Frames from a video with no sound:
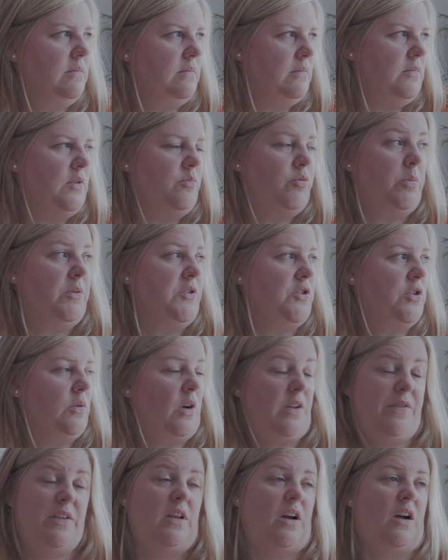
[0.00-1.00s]
You probably do.
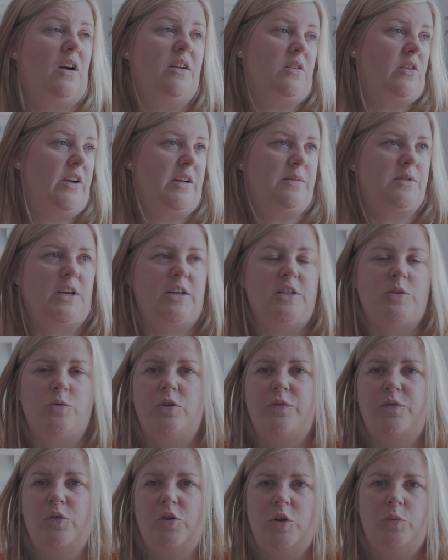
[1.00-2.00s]
I think I had days where
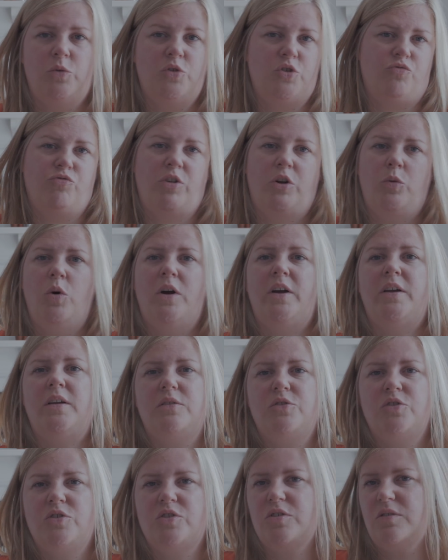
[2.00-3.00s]
you feel like you wanted to run away,
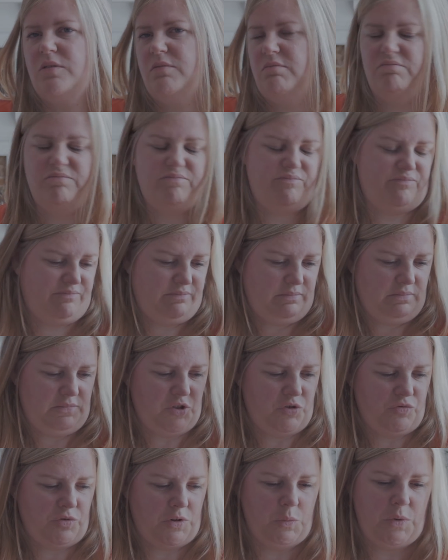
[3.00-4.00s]
just
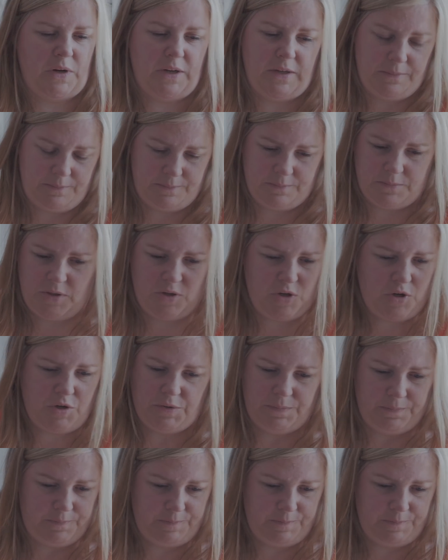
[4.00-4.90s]
run away, but you can't.